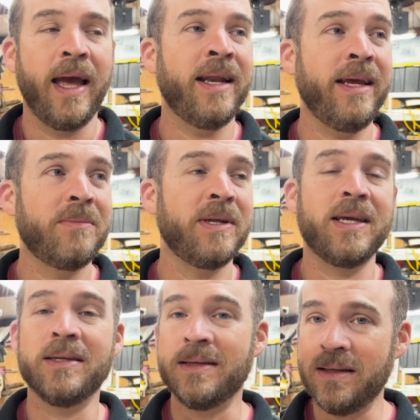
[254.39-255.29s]
and he had been
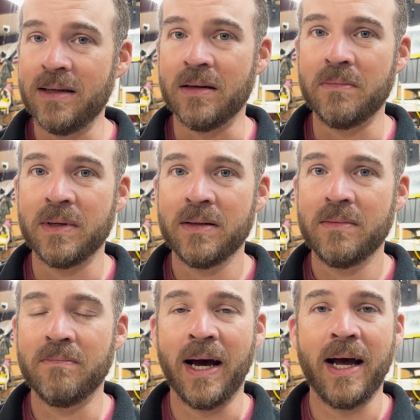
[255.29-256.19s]
condemned
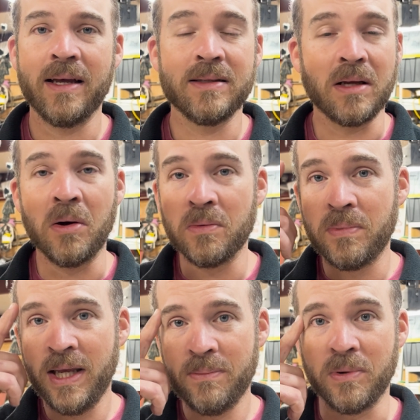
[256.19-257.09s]
by his own
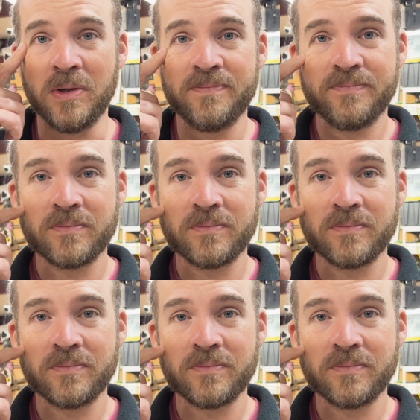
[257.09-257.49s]
people.